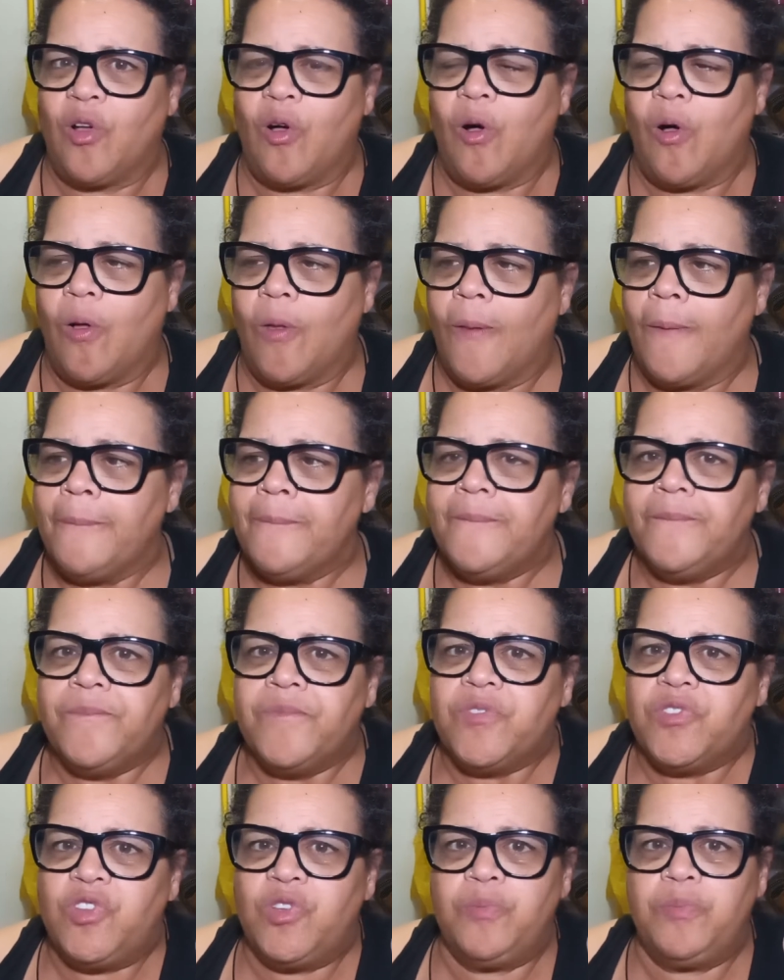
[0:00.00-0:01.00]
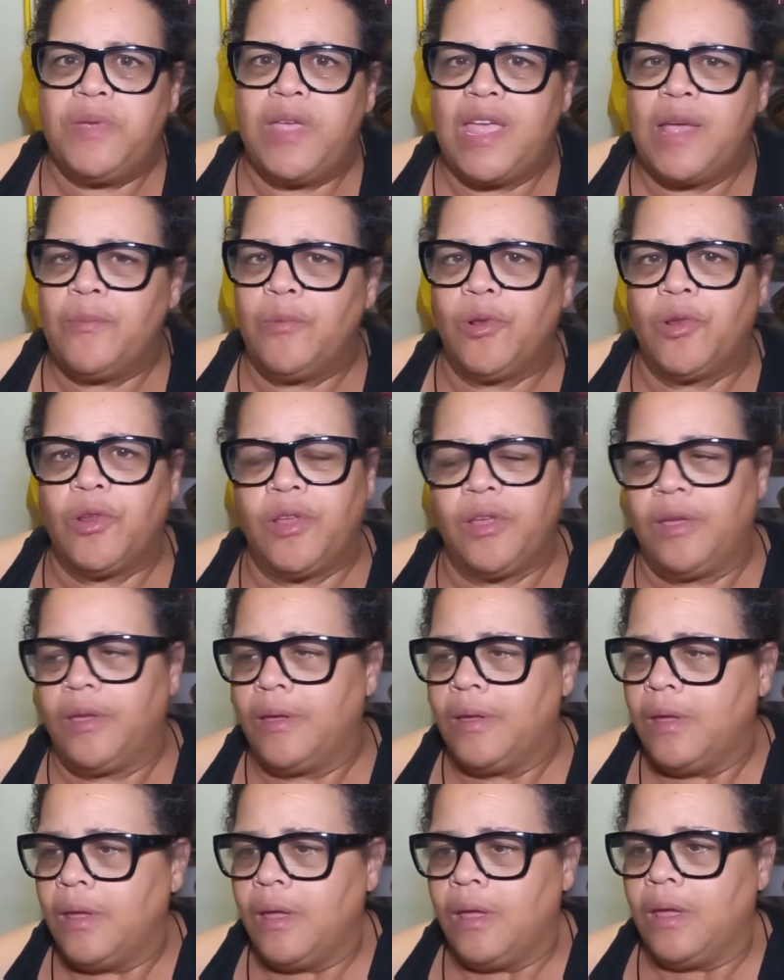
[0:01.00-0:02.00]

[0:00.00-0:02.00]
all, to be able to,